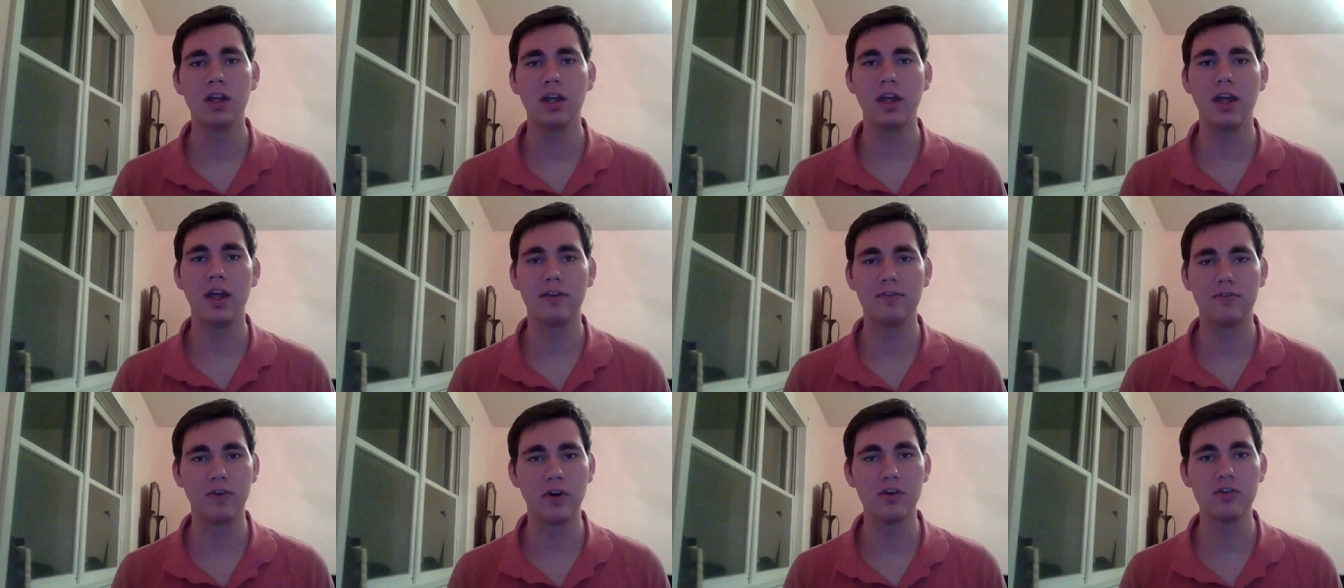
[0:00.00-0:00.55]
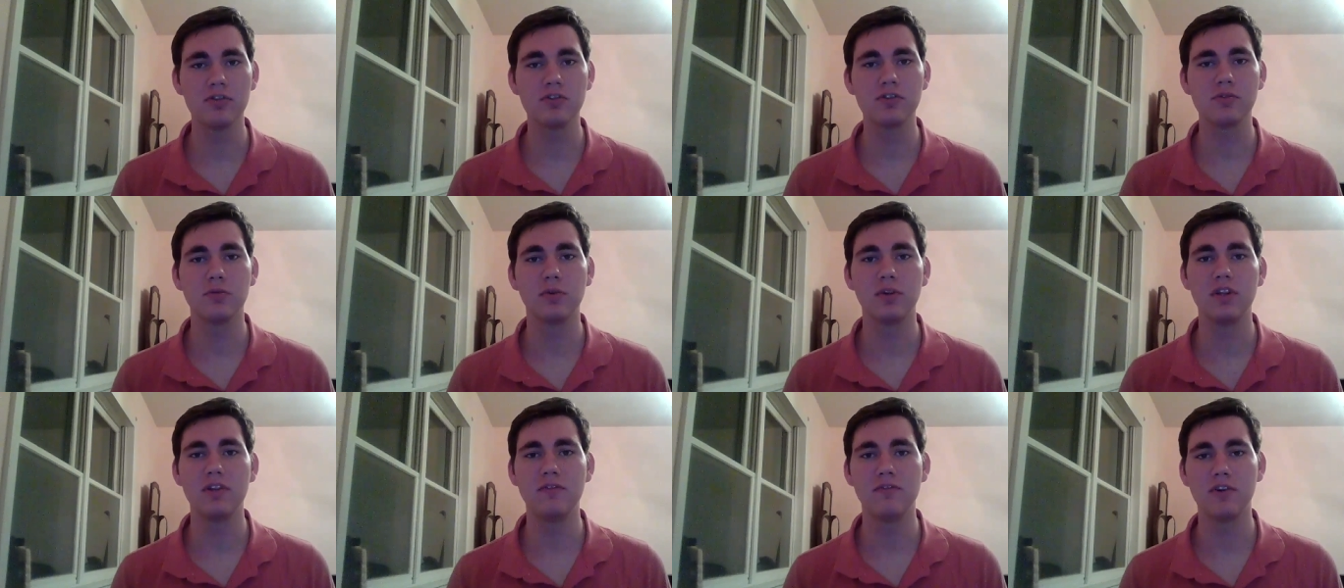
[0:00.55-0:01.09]
At first,
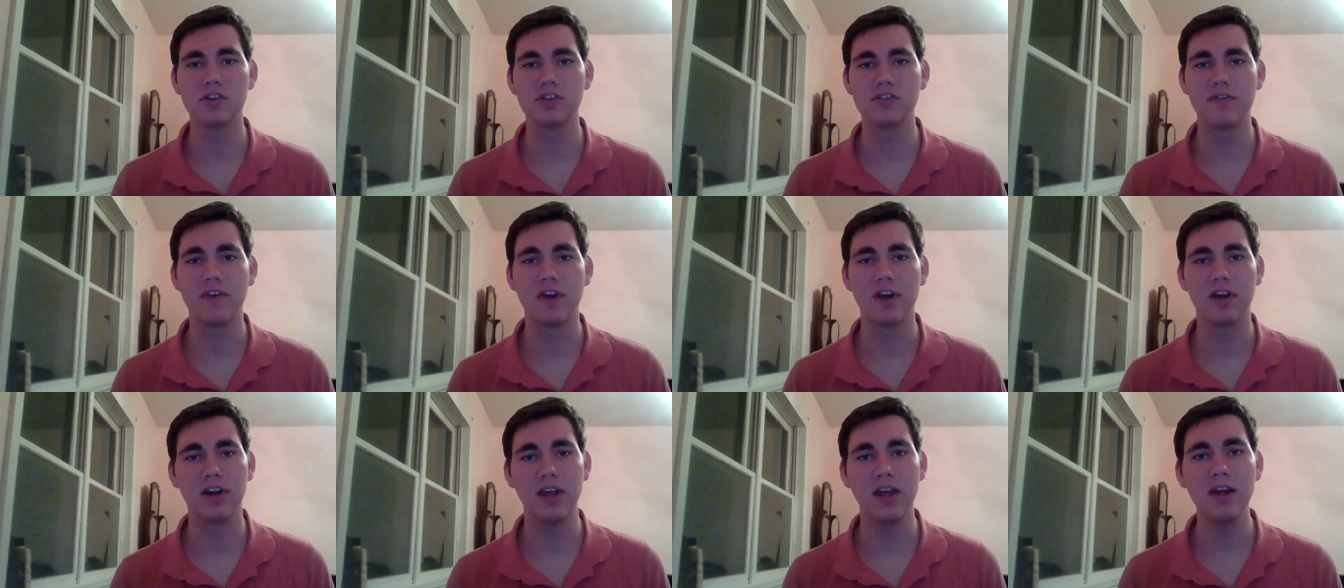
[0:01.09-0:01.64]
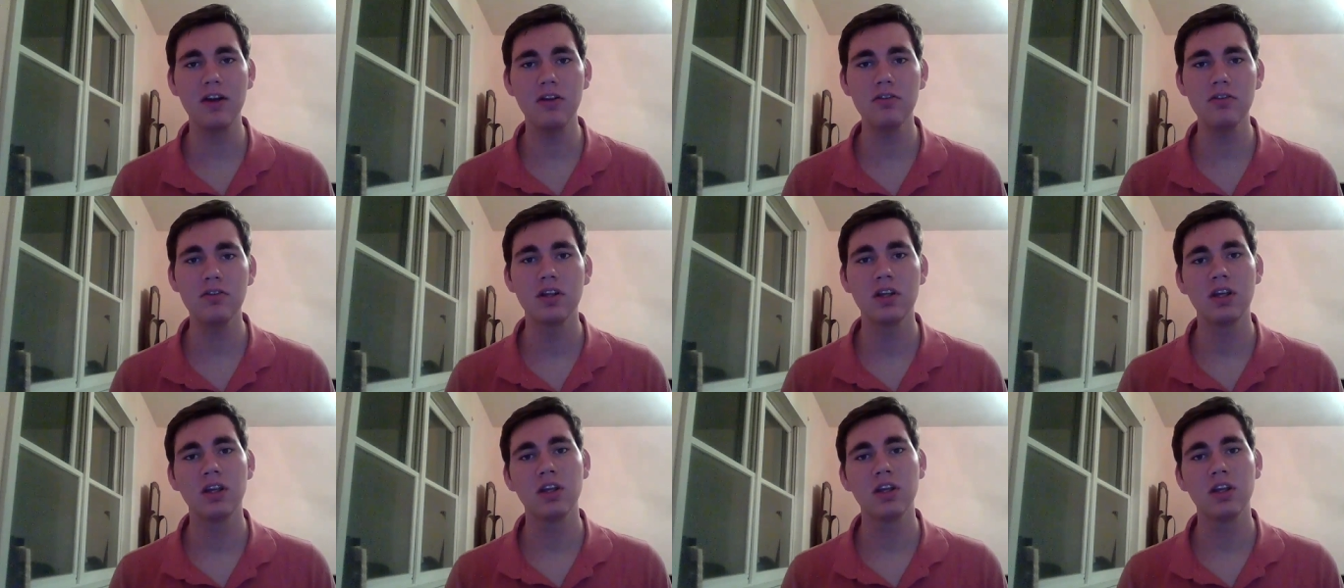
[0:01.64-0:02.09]
when he first found out,